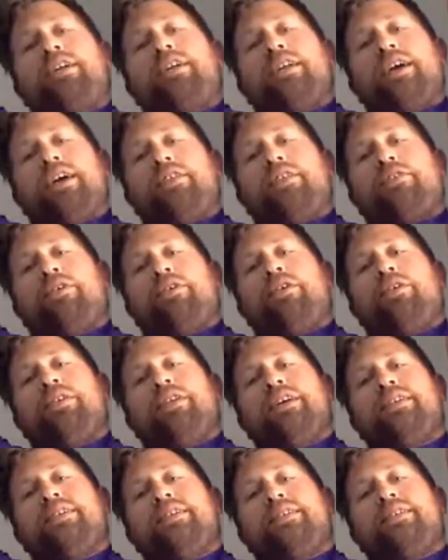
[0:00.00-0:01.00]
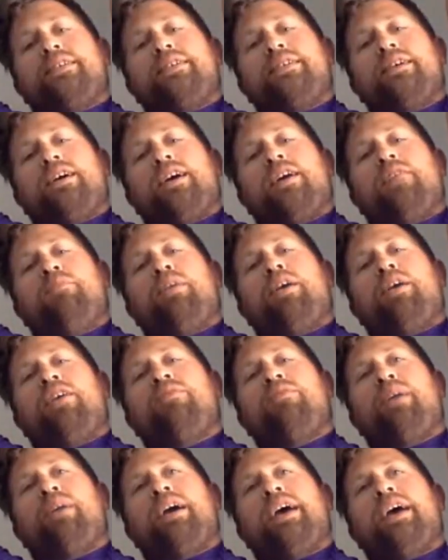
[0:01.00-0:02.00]
can I throw this
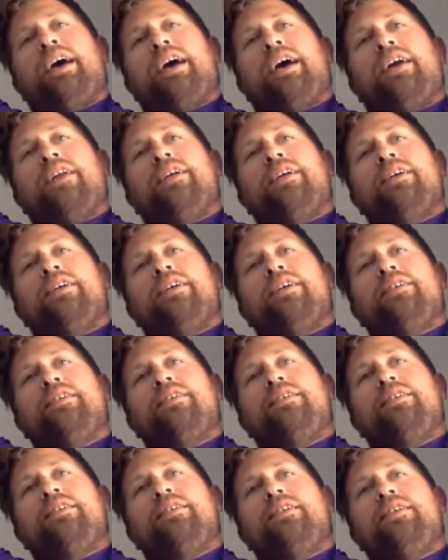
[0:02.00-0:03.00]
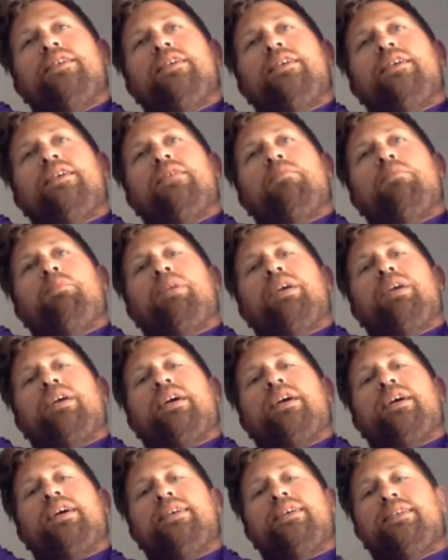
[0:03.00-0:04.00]
above my head,
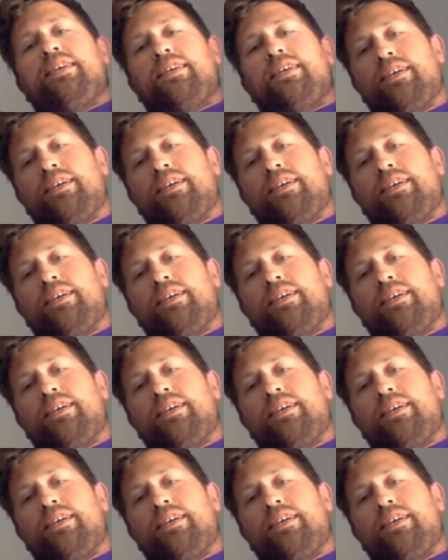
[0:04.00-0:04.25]
because